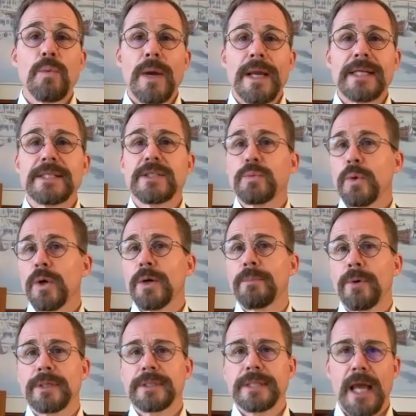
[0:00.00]
Wastes
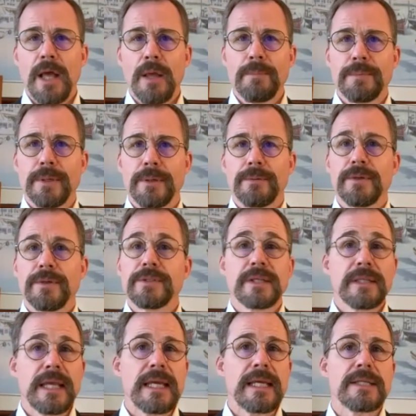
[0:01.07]
Workbook to help you. There's a
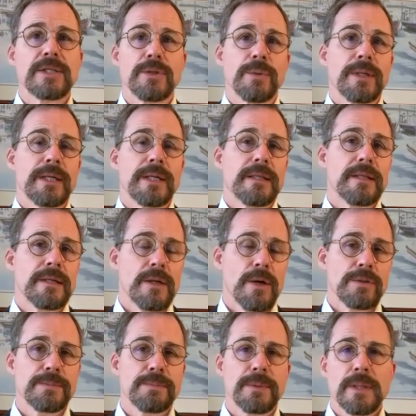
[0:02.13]
link to it in the
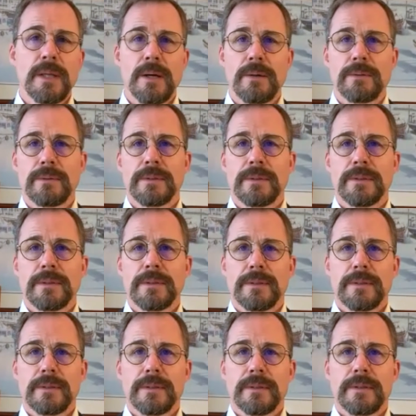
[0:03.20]
notes below.
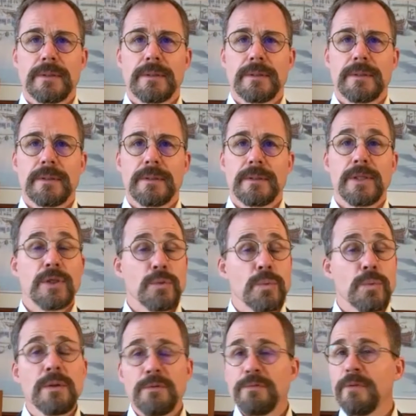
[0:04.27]
You
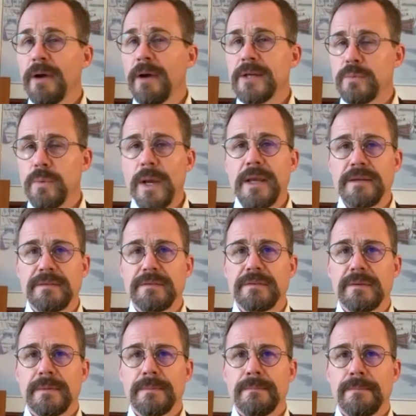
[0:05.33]
will find waste.
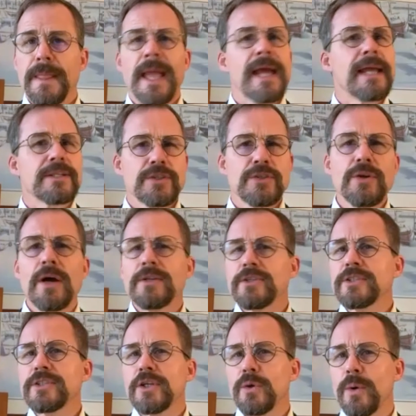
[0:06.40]
And it's not
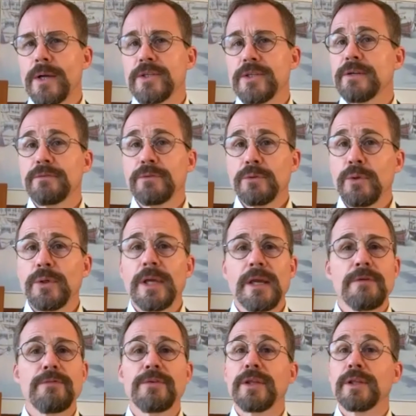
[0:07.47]
just a question of looking
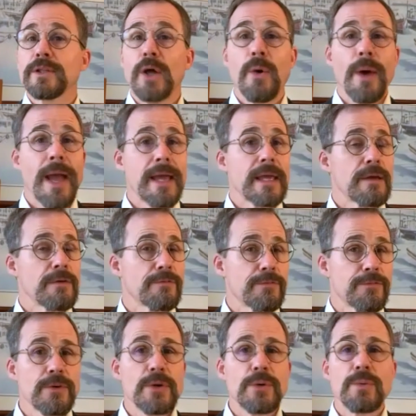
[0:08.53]
for the low-hanging
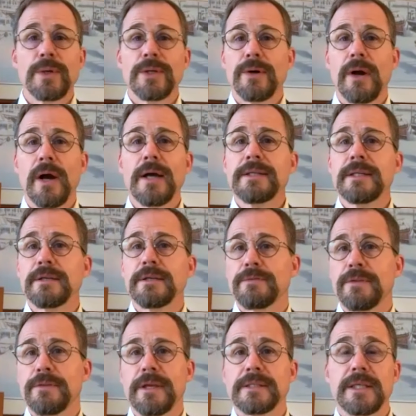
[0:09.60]
fruit when you're hunting for
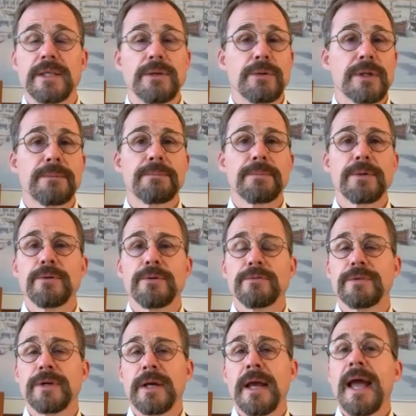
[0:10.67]
things that you can improve.
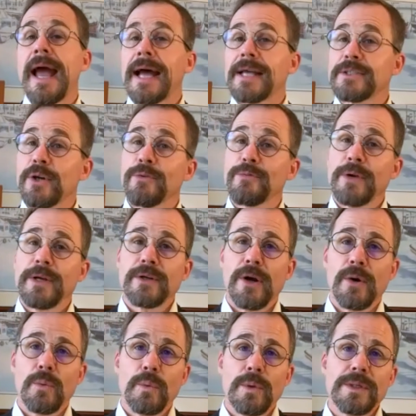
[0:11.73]
As our friend
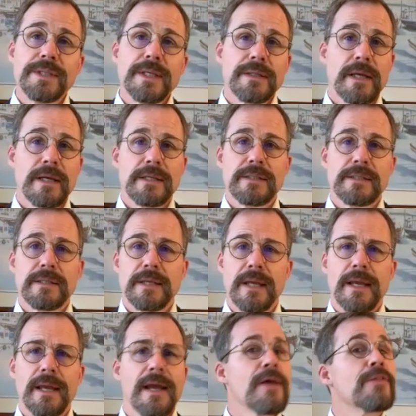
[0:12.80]
Art Wilson likes to
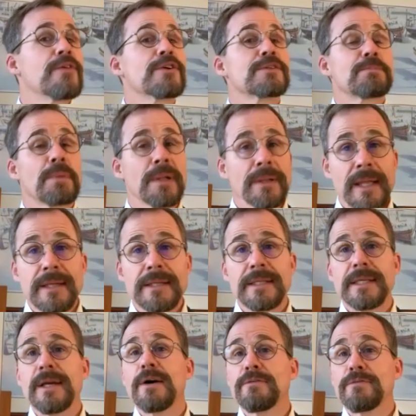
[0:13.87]
say, there's
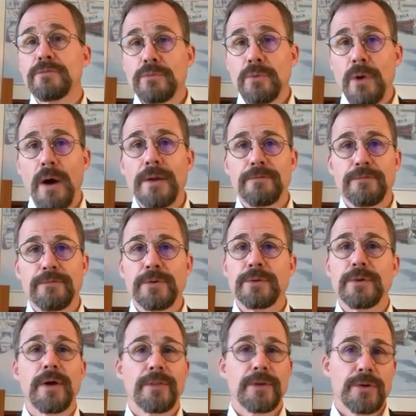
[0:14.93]
plenty of rotten fruit
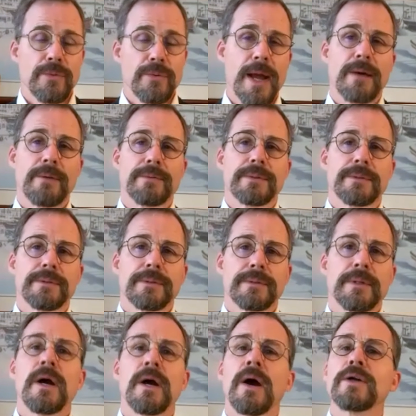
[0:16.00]
on the ground.
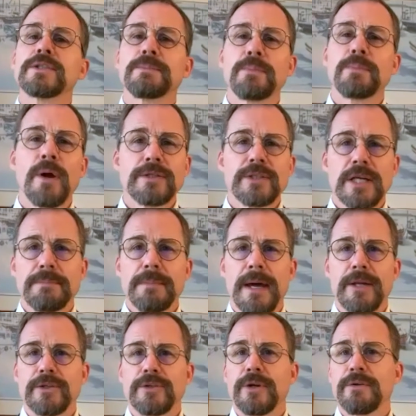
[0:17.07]
Art's a project
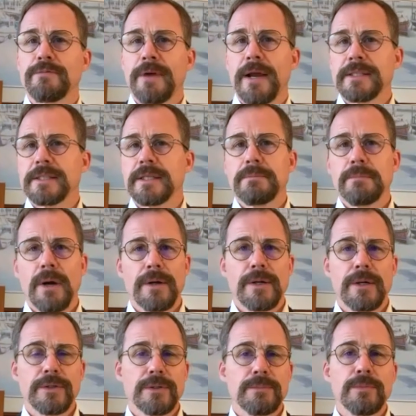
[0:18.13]
manager at Fasken Martineau
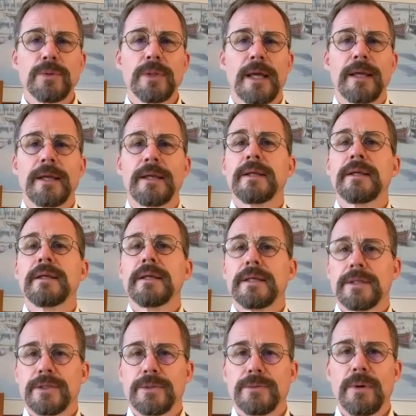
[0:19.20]
Dumoulin in
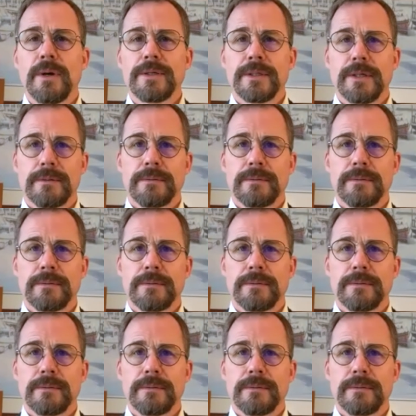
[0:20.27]
Toronto.